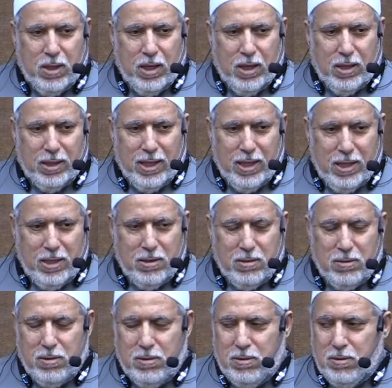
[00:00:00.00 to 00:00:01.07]
I
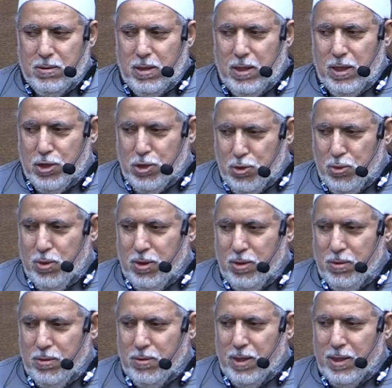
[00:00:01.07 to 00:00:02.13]
can assure
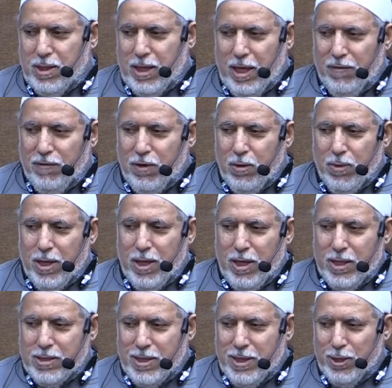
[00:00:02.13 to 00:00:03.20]
you that everyone
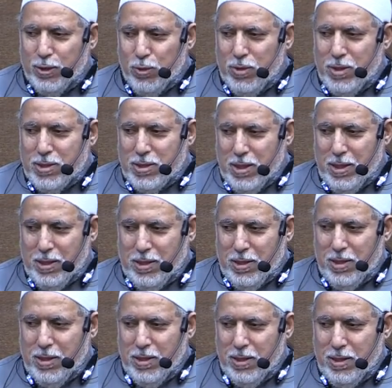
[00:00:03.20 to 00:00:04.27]
listening to this
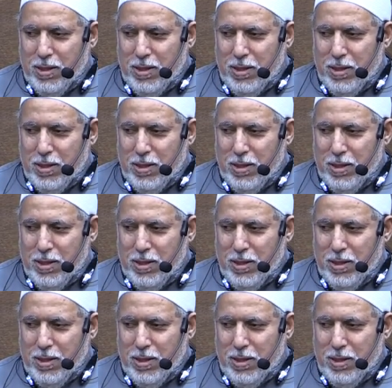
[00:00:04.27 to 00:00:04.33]
here